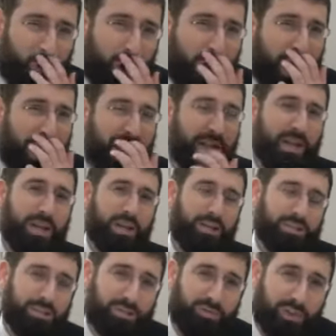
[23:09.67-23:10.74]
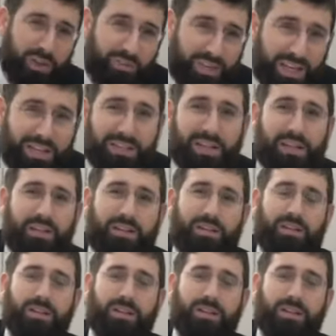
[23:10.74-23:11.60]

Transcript: Why? Because it's full of Yidden.